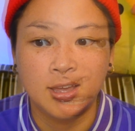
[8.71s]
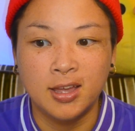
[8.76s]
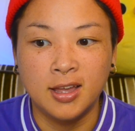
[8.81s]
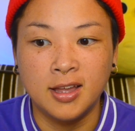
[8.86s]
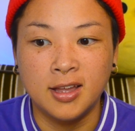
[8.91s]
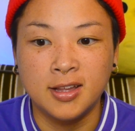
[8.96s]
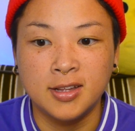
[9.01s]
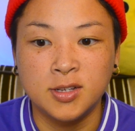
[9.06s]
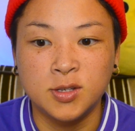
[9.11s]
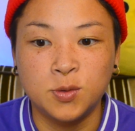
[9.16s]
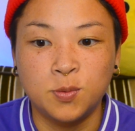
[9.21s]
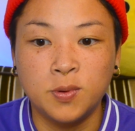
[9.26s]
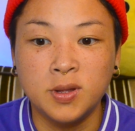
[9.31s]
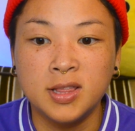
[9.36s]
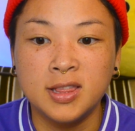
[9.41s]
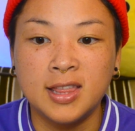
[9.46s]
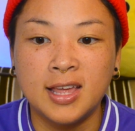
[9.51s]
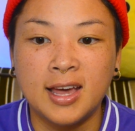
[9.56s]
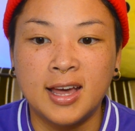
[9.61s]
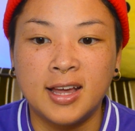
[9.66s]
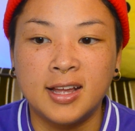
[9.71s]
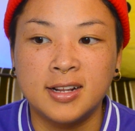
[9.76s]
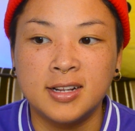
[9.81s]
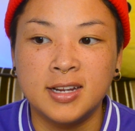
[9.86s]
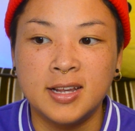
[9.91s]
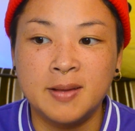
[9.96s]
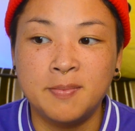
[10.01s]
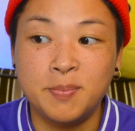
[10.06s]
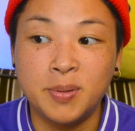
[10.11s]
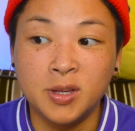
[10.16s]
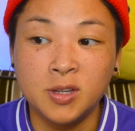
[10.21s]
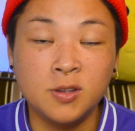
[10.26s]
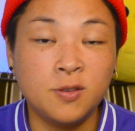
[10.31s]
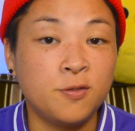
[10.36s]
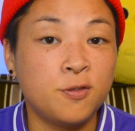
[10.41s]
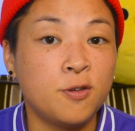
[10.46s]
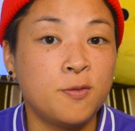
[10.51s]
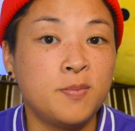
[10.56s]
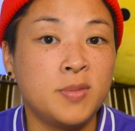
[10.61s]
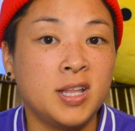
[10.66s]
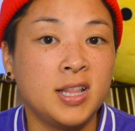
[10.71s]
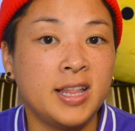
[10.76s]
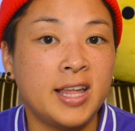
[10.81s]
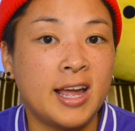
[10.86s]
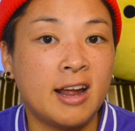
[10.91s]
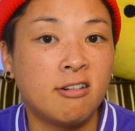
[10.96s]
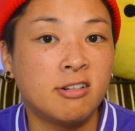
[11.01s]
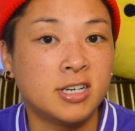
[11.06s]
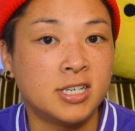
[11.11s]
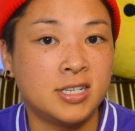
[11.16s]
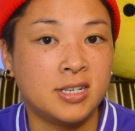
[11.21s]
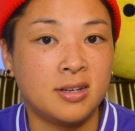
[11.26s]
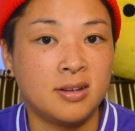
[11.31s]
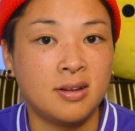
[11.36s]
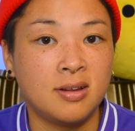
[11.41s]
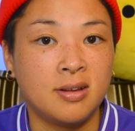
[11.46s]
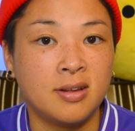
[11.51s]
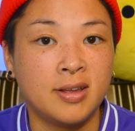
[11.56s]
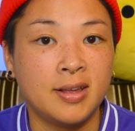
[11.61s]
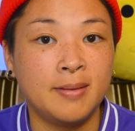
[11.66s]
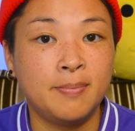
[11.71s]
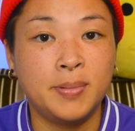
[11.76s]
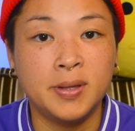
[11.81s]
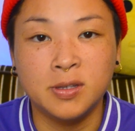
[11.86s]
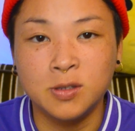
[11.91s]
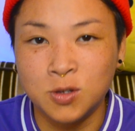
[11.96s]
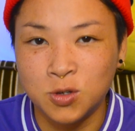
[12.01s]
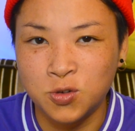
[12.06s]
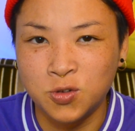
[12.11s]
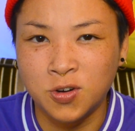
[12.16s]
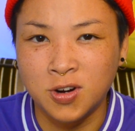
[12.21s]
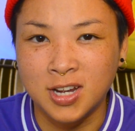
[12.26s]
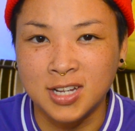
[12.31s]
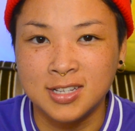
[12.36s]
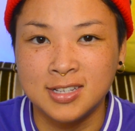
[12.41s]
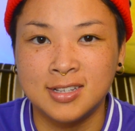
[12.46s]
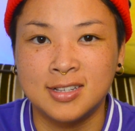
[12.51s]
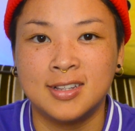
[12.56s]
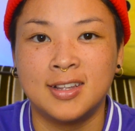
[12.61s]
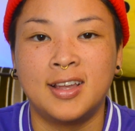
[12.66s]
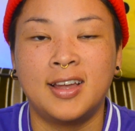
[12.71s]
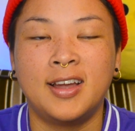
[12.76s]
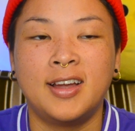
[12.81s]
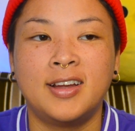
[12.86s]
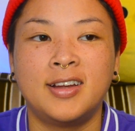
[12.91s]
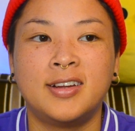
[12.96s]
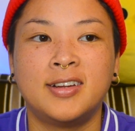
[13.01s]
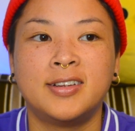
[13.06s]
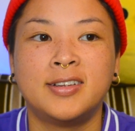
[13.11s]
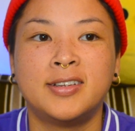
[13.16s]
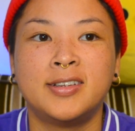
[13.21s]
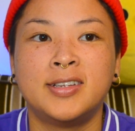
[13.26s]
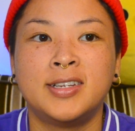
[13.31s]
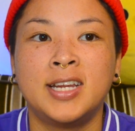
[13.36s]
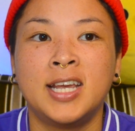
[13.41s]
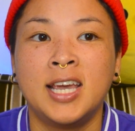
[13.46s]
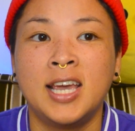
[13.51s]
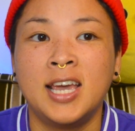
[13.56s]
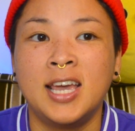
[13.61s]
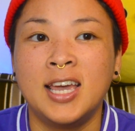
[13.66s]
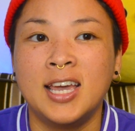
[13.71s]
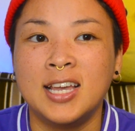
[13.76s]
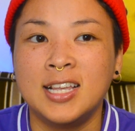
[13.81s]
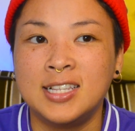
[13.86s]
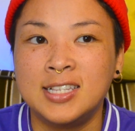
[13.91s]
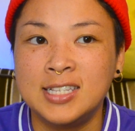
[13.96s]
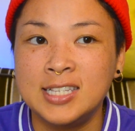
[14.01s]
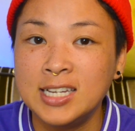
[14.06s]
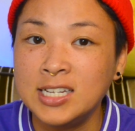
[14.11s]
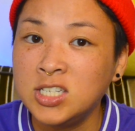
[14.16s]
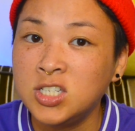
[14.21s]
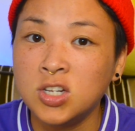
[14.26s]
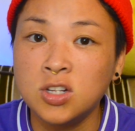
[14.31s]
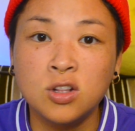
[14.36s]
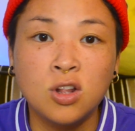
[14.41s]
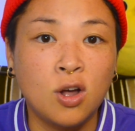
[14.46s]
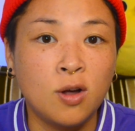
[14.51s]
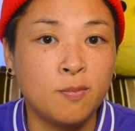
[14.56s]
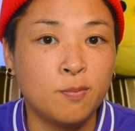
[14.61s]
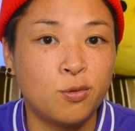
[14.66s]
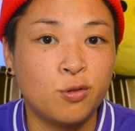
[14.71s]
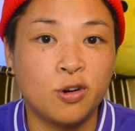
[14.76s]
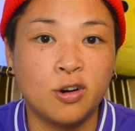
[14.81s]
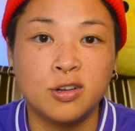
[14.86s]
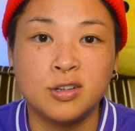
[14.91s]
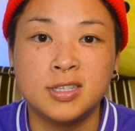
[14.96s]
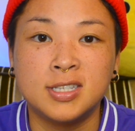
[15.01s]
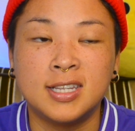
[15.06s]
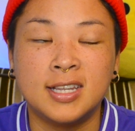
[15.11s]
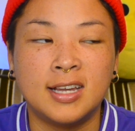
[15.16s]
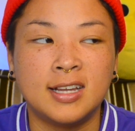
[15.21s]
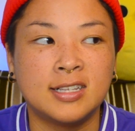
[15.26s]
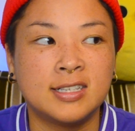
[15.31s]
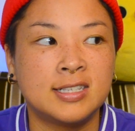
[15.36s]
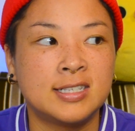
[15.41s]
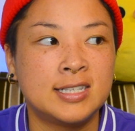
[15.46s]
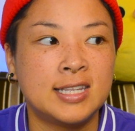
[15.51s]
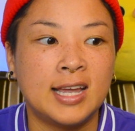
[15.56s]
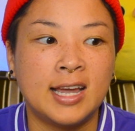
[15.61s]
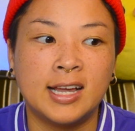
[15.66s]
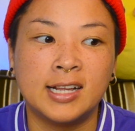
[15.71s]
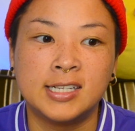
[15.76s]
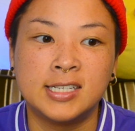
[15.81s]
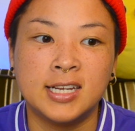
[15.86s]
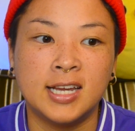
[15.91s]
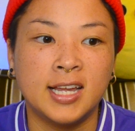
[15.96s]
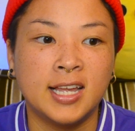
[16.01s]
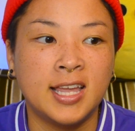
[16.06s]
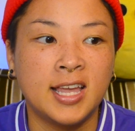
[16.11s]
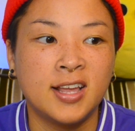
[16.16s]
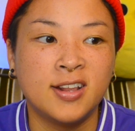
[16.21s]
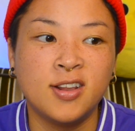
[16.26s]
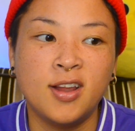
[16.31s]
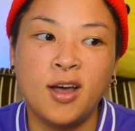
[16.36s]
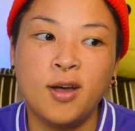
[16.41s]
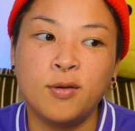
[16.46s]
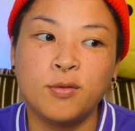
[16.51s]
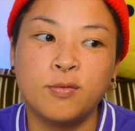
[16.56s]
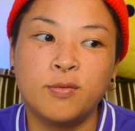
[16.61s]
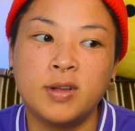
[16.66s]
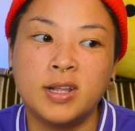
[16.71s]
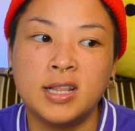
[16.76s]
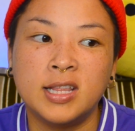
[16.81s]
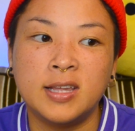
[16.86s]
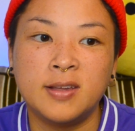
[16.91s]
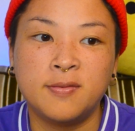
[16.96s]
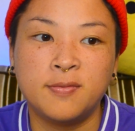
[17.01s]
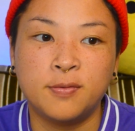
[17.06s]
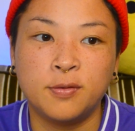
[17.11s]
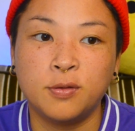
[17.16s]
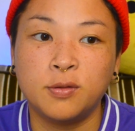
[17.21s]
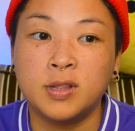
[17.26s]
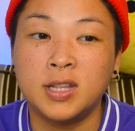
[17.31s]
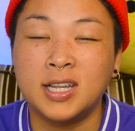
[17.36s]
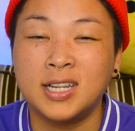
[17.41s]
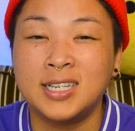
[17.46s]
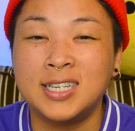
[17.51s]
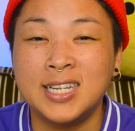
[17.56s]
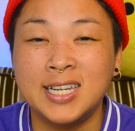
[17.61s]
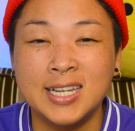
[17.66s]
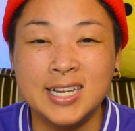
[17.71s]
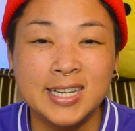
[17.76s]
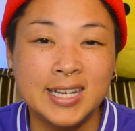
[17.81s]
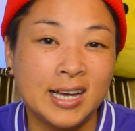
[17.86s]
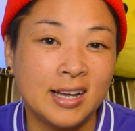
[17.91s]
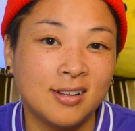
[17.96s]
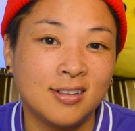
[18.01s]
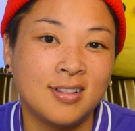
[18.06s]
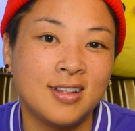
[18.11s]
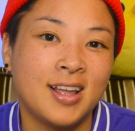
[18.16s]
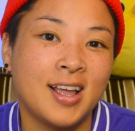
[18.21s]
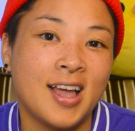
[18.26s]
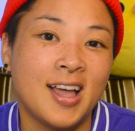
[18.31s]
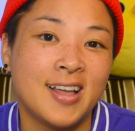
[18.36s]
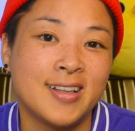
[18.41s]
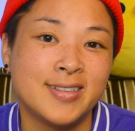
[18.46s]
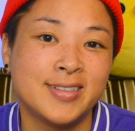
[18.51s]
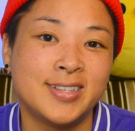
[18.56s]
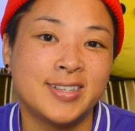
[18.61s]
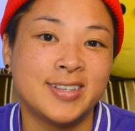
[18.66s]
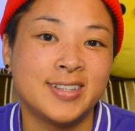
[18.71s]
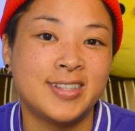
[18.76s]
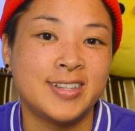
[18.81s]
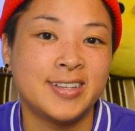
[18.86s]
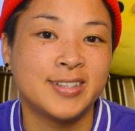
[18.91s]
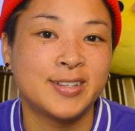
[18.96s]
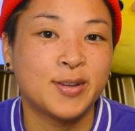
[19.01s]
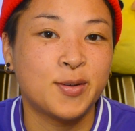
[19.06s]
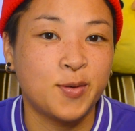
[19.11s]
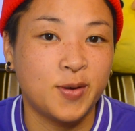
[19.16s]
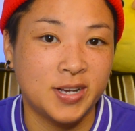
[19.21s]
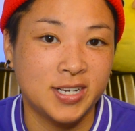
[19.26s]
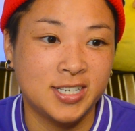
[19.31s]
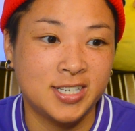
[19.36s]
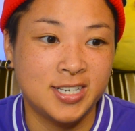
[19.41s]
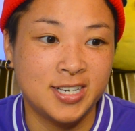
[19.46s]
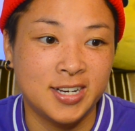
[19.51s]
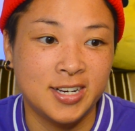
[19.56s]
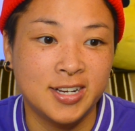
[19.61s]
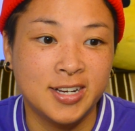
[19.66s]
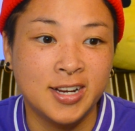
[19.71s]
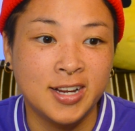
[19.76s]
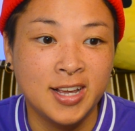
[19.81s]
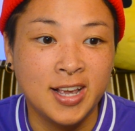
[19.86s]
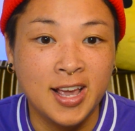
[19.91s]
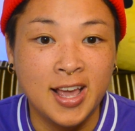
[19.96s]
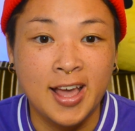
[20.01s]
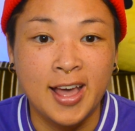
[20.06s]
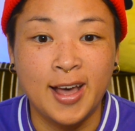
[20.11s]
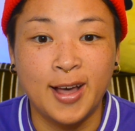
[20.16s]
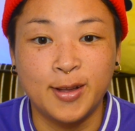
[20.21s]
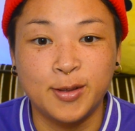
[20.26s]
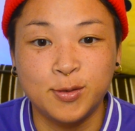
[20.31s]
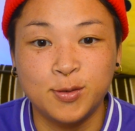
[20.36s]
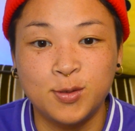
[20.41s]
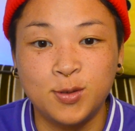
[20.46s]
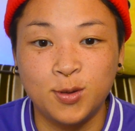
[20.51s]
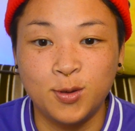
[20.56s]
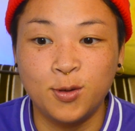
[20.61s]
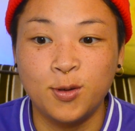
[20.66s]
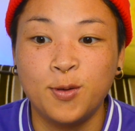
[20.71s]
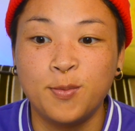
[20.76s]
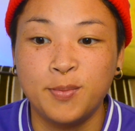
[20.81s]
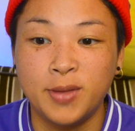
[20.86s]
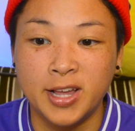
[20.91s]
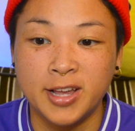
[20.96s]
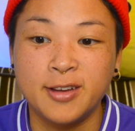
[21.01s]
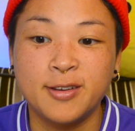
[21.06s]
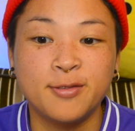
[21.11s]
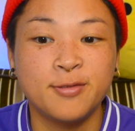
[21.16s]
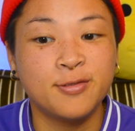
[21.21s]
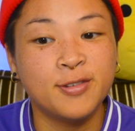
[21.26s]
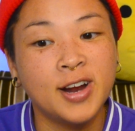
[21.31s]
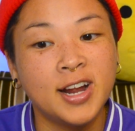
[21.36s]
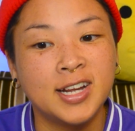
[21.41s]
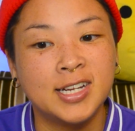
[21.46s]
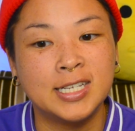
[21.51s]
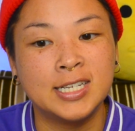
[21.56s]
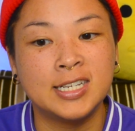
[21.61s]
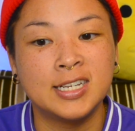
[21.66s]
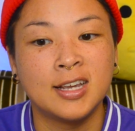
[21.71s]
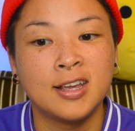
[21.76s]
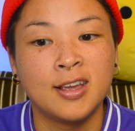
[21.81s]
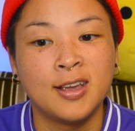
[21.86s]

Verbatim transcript: And with that, it builds familiarity, it builds trust. And it's such a long process that I cannot really fully detailly answer this question how to make a friend.